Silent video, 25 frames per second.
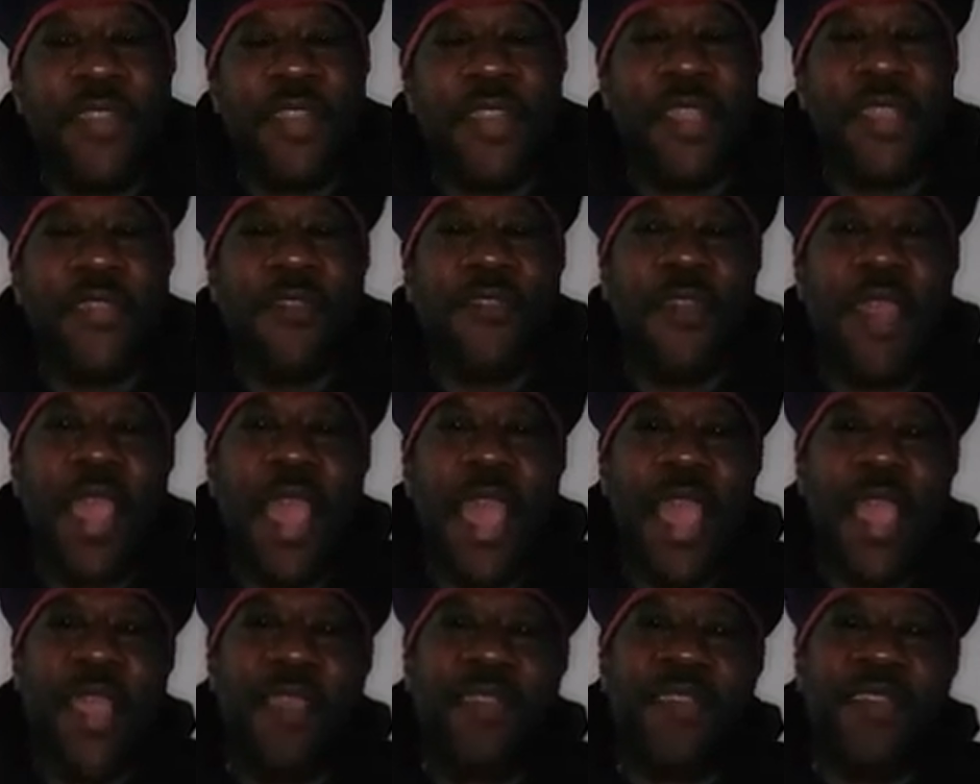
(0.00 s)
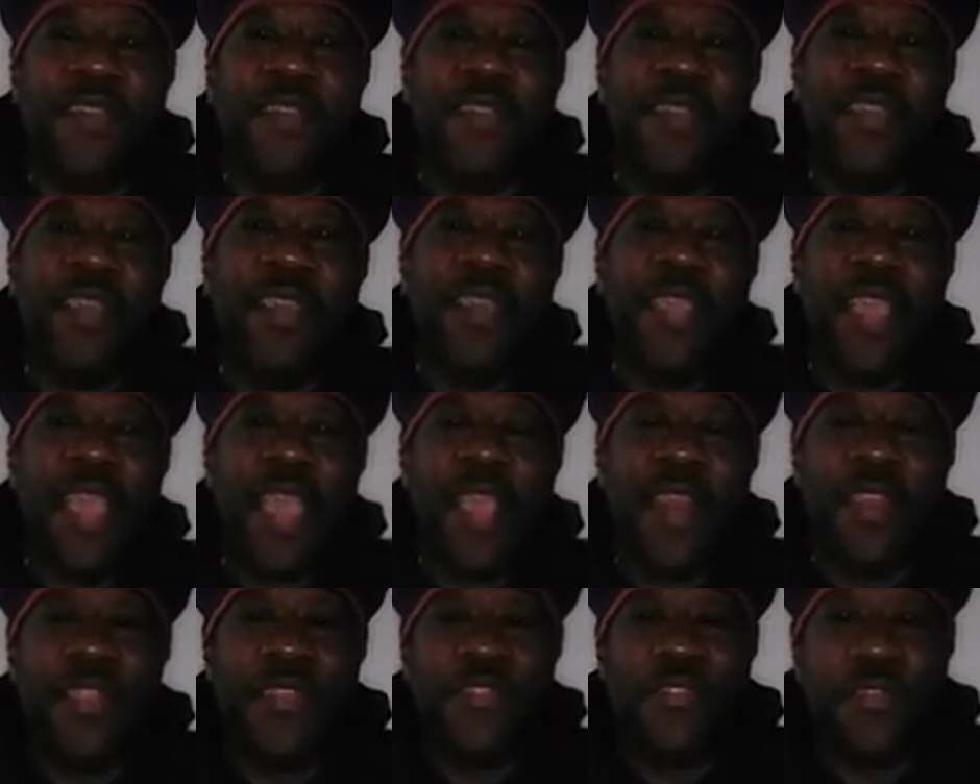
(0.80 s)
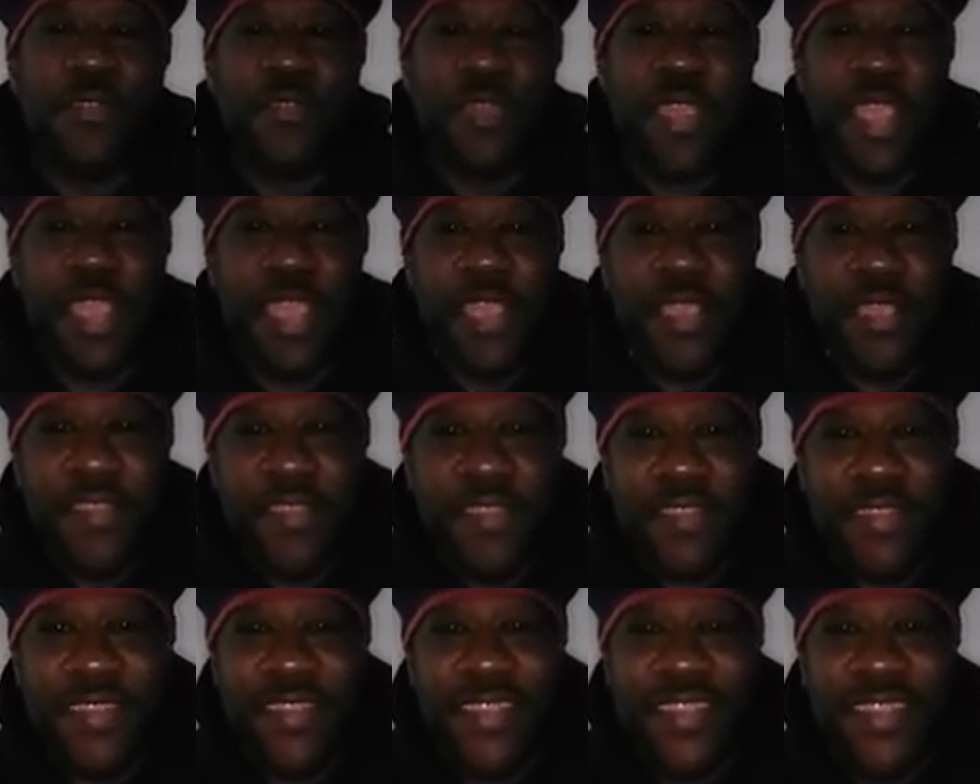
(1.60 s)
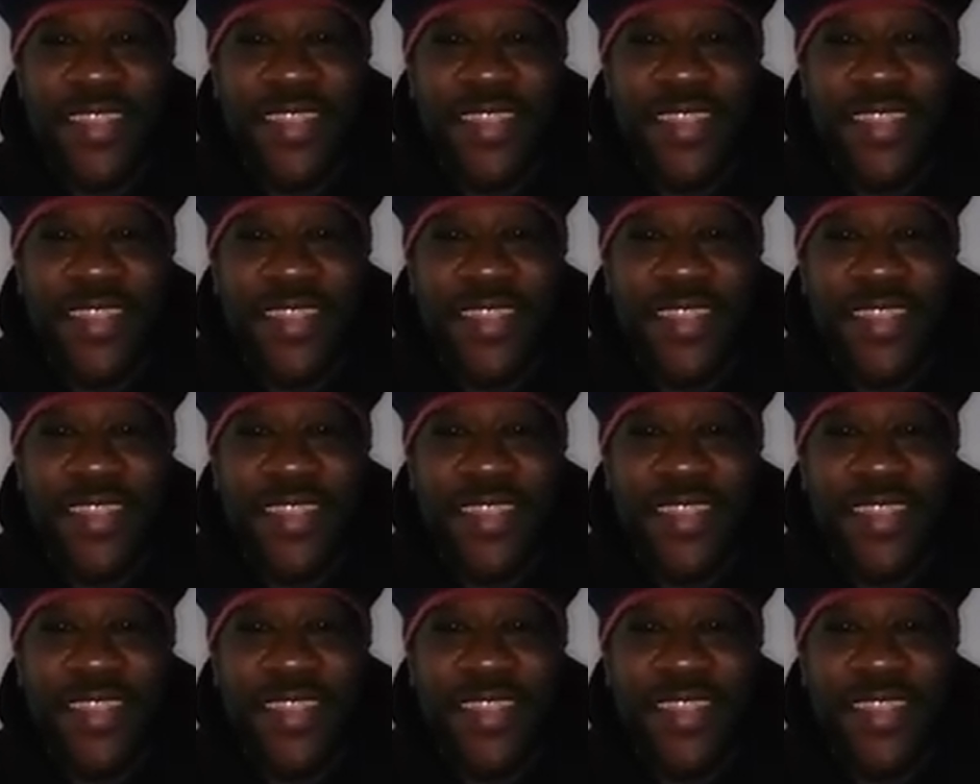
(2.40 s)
and the grass and the trees,